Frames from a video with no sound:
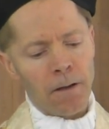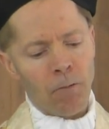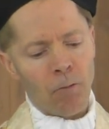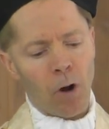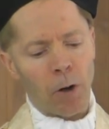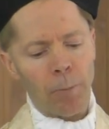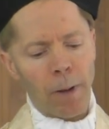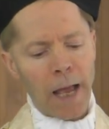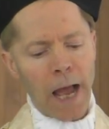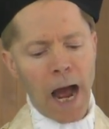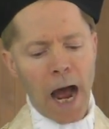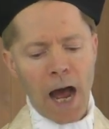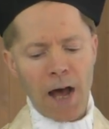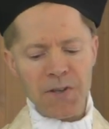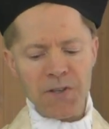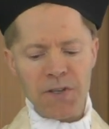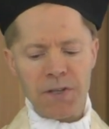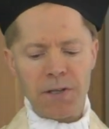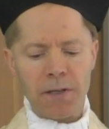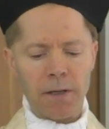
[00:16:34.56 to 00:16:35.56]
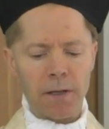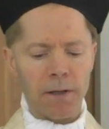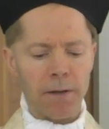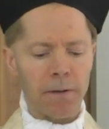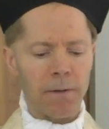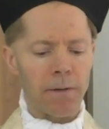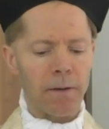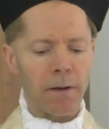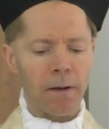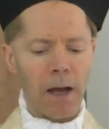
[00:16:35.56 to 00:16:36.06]
One may ask,
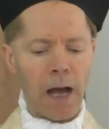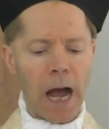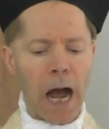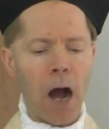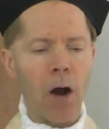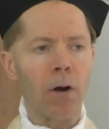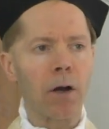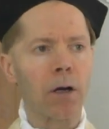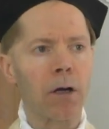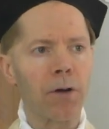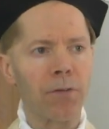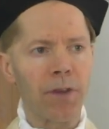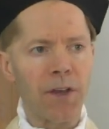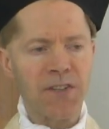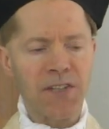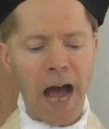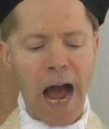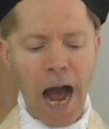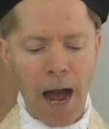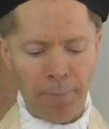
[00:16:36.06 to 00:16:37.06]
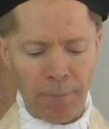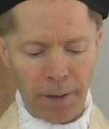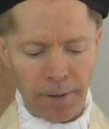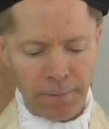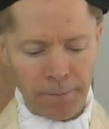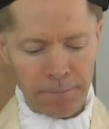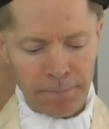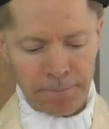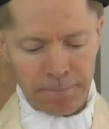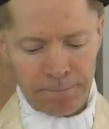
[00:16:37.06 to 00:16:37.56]
how could this
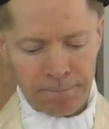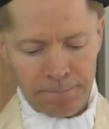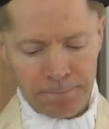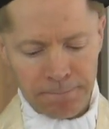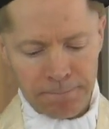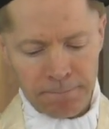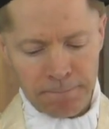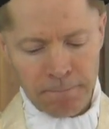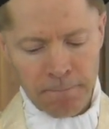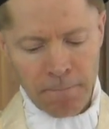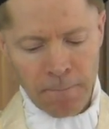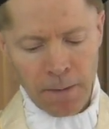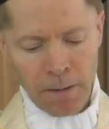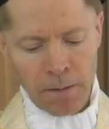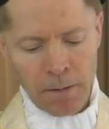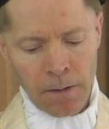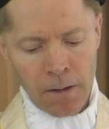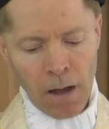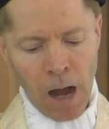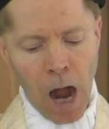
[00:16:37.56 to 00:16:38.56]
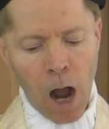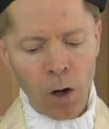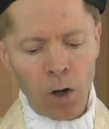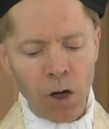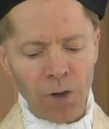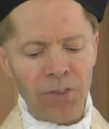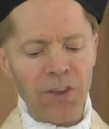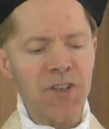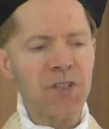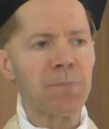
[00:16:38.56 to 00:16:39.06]
happen? How
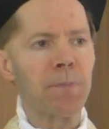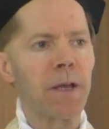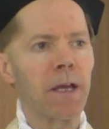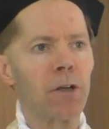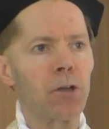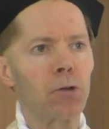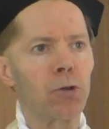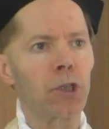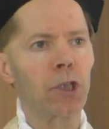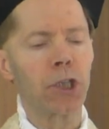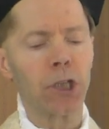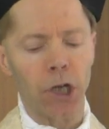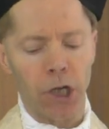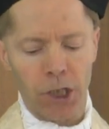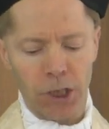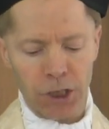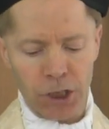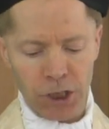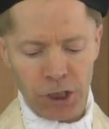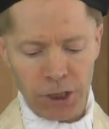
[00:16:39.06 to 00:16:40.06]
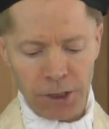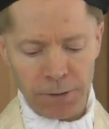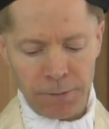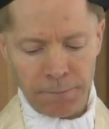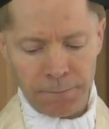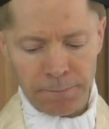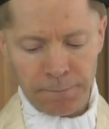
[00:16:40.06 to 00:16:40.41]
could this be a new church?